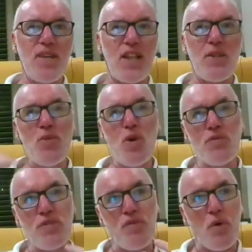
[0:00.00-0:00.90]
the
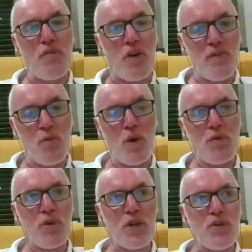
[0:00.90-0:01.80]
move to
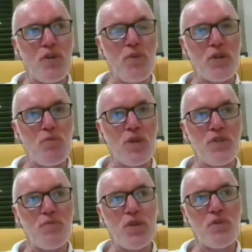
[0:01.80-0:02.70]
4-5-1
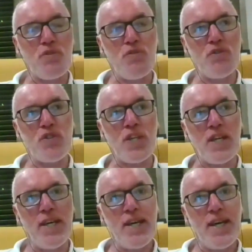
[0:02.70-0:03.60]
with
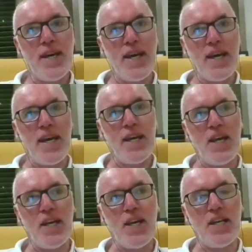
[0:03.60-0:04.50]
Caruso,
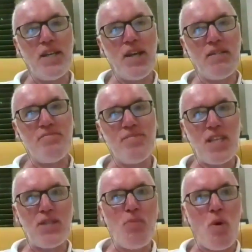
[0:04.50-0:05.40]
it
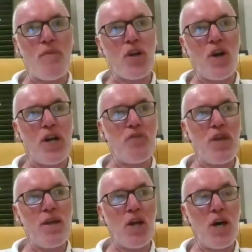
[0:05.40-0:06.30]
that's more of a kind of
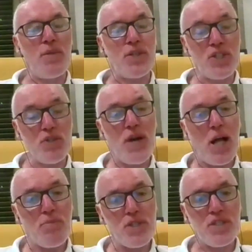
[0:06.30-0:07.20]
realignment to
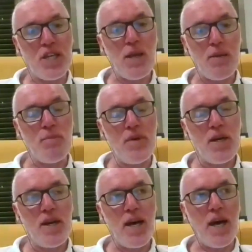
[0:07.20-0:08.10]
help the team
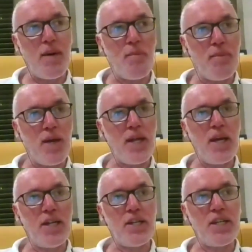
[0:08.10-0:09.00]

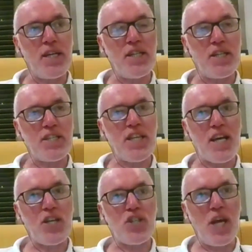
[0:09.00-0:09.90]
in an
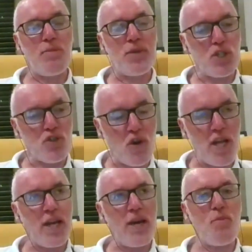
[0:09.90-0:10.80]
attack shape and to try
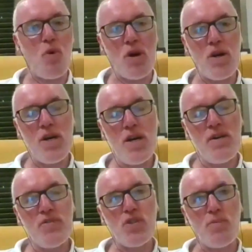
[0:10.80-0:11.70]
and get more
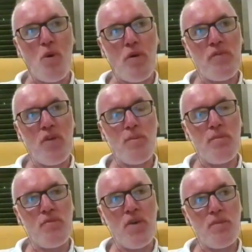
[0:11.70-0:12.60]
support
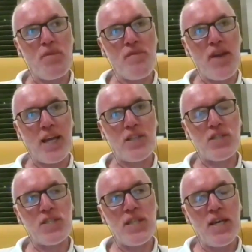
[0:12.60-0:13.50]
from the
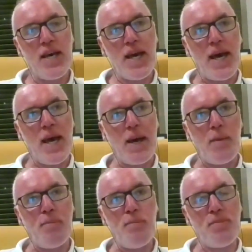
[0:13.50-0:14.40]
flanks.
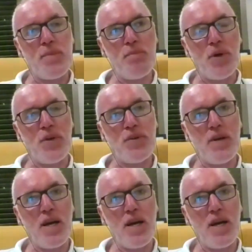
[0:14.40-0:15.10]
But